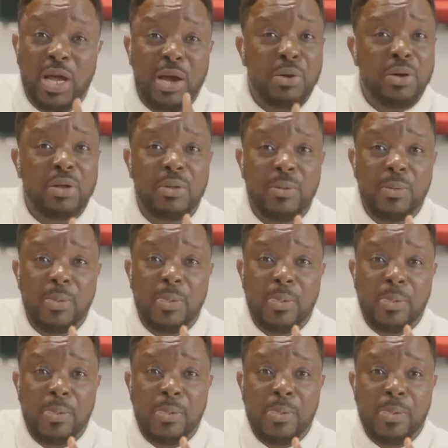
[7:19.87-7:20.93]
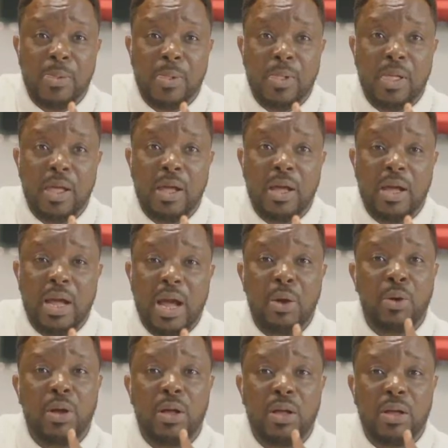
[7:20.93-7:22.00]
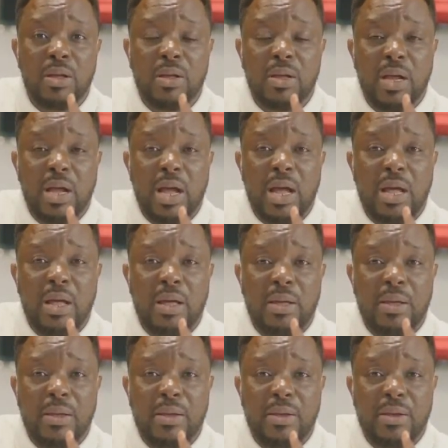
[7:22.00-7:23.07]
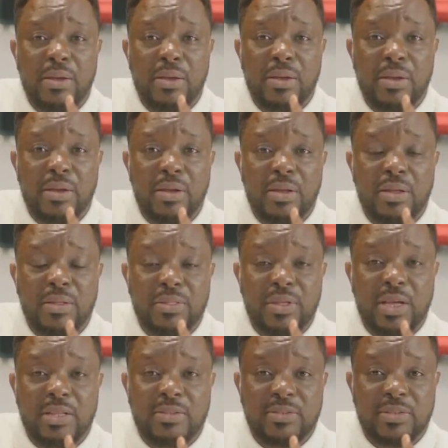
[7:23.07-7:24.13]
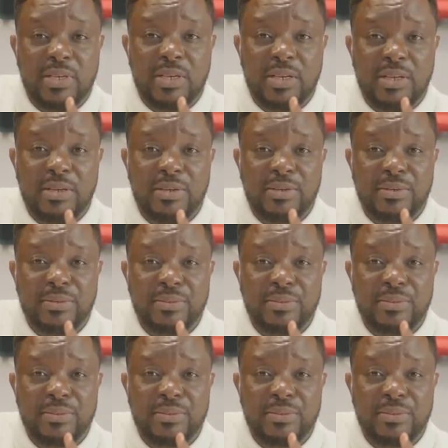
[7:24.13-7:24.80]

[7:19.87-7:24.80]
Way back from my teens. From my teen when I was like 13 or 14.